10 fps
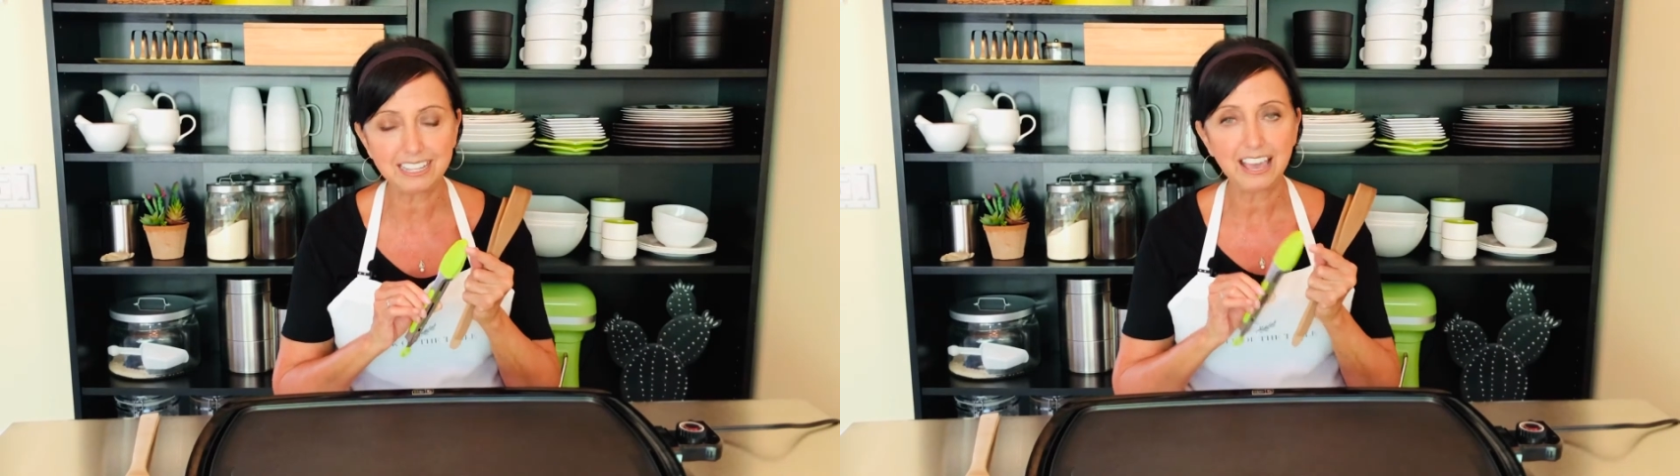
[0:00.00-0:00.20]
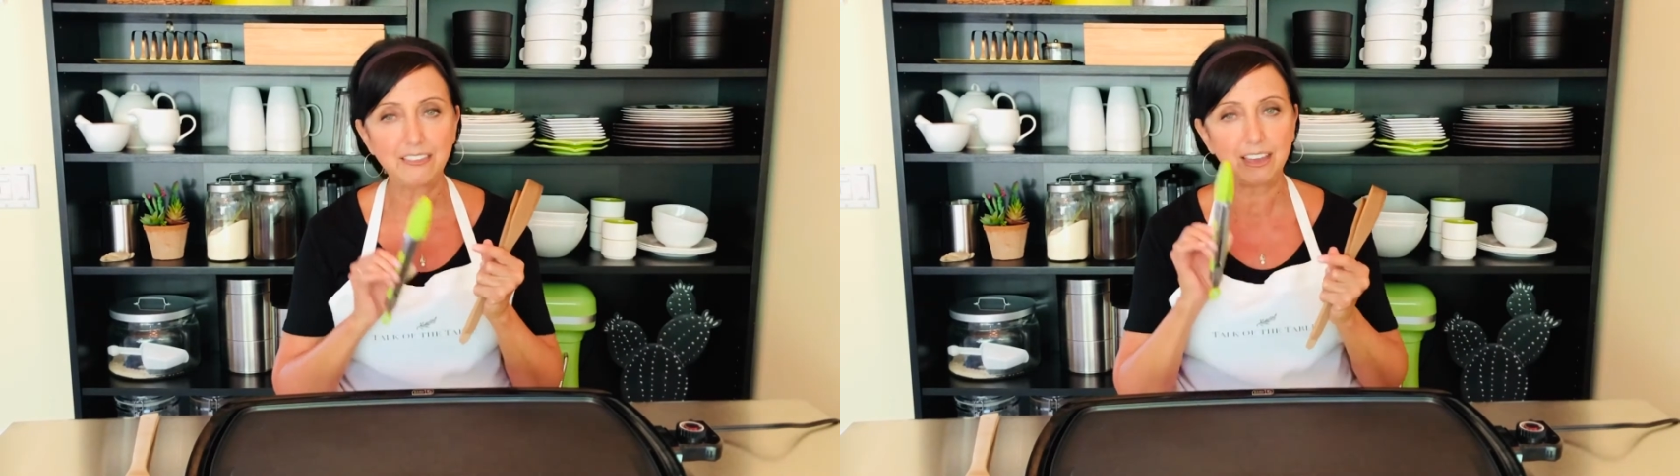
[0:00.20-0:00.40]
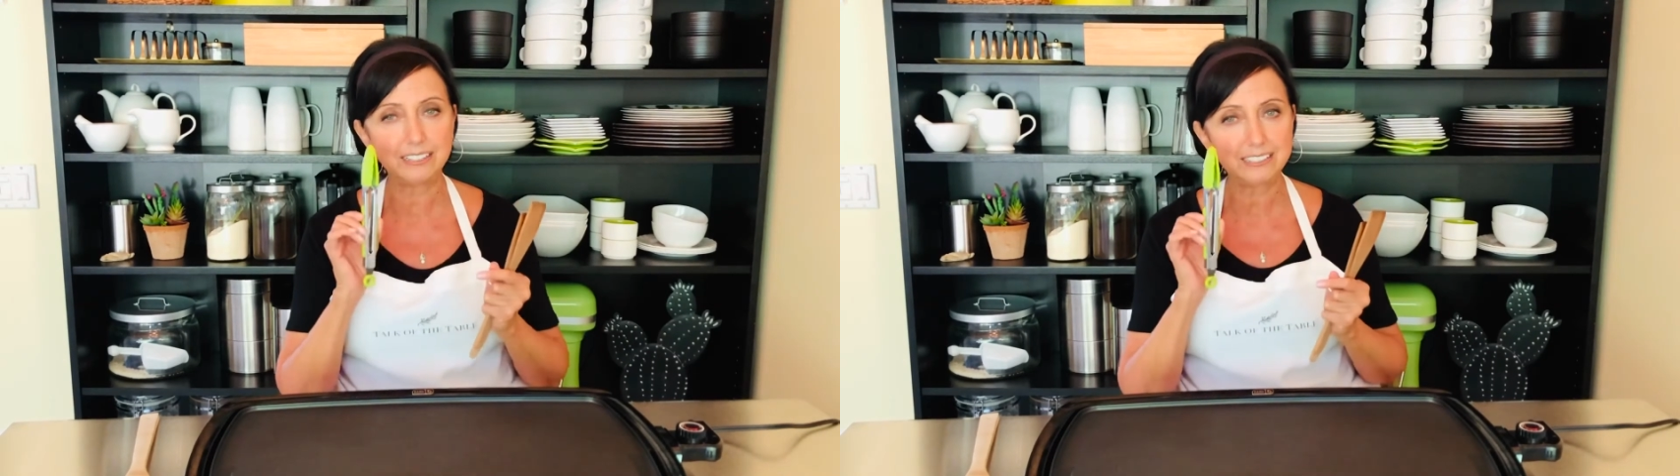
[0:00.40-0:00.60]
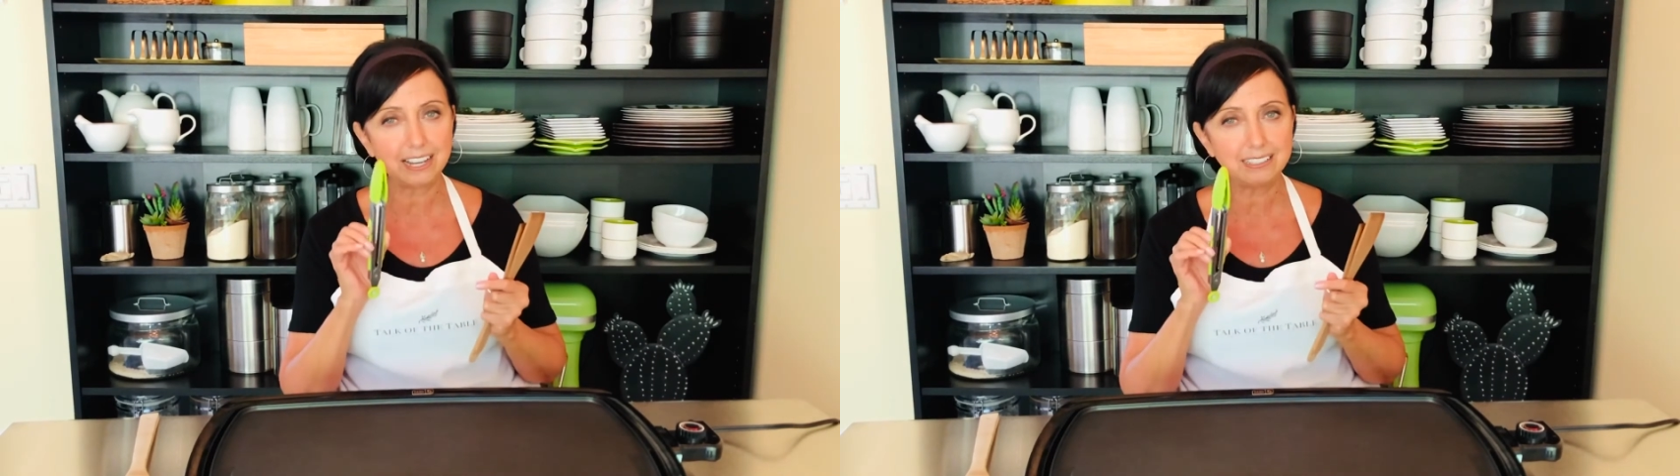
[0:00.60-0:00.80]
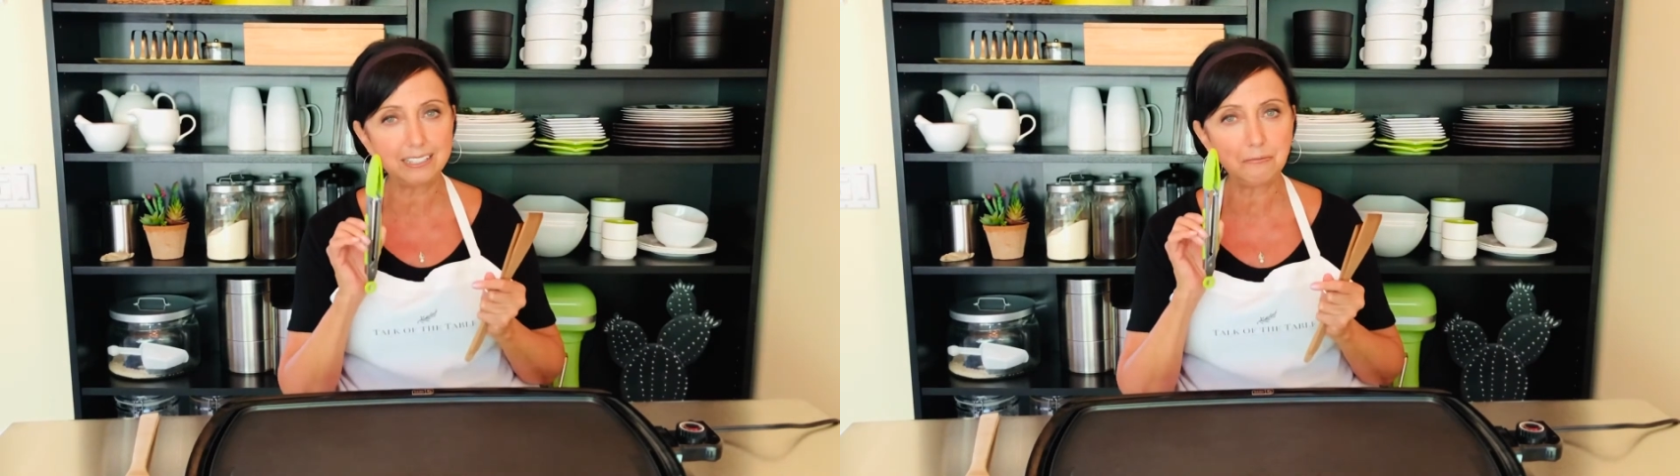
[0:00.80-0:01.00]
that
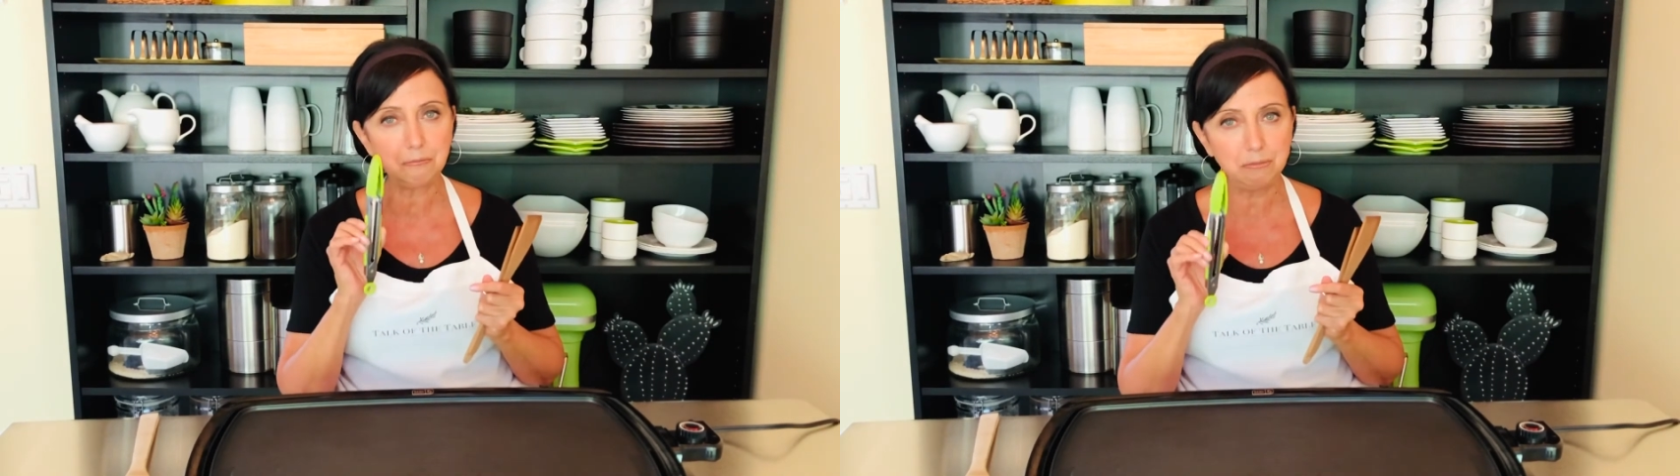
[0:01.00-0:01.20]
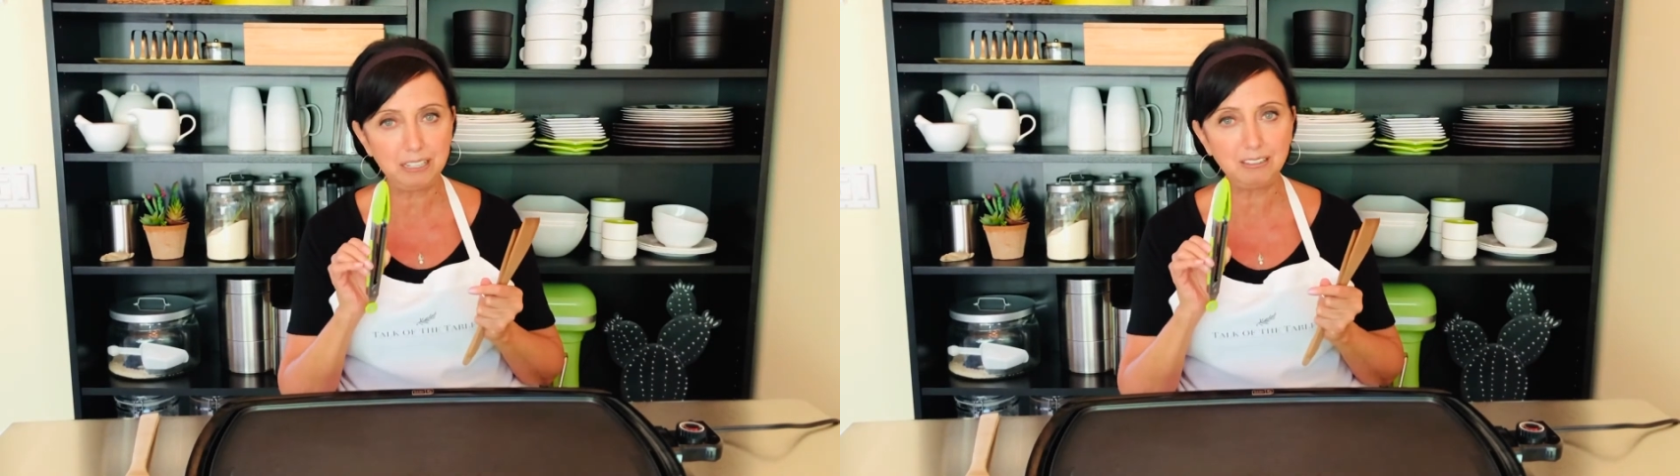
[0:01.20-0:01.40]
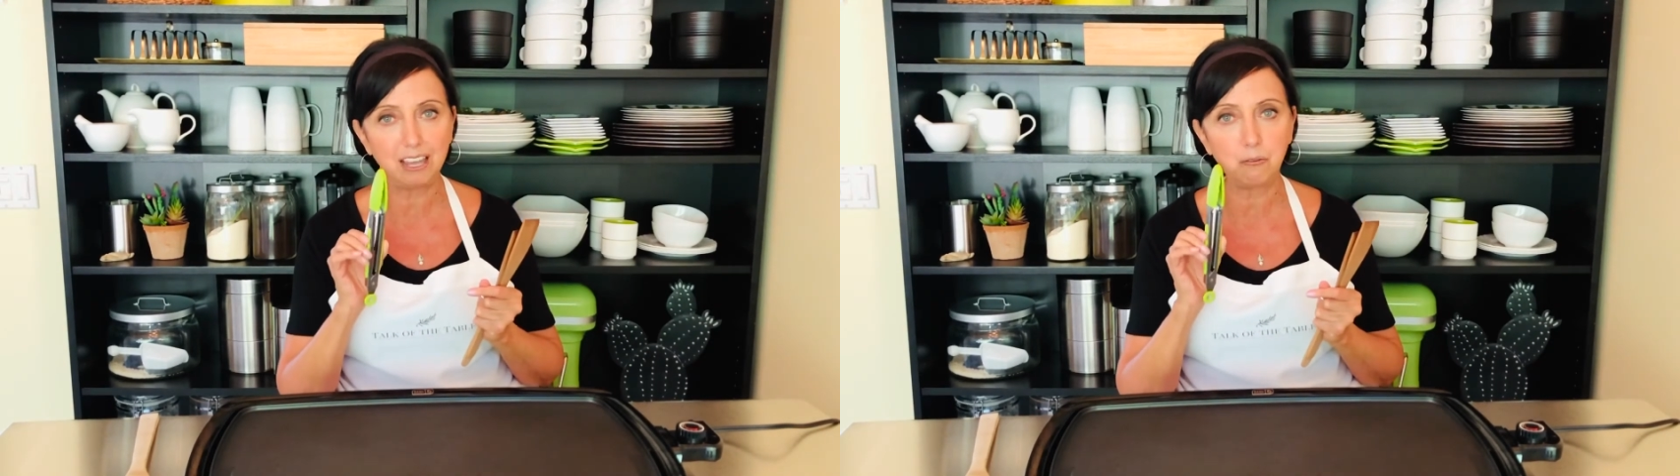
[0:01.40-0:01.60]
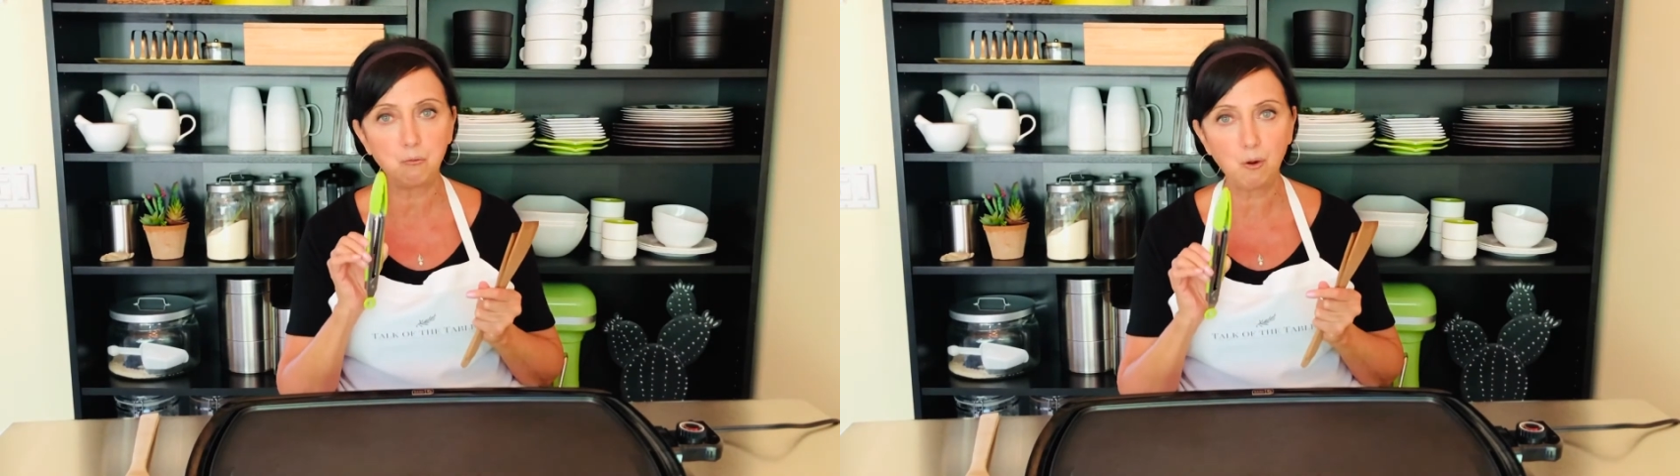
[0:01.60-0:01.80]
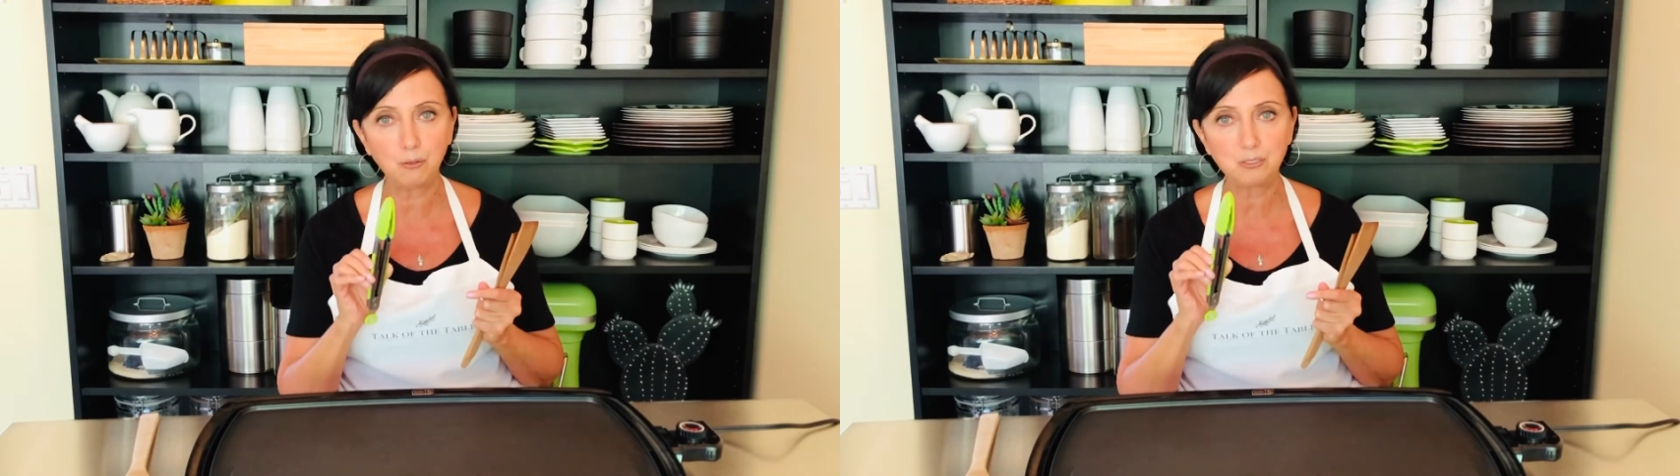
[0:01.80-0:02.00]
doesn't mean they won't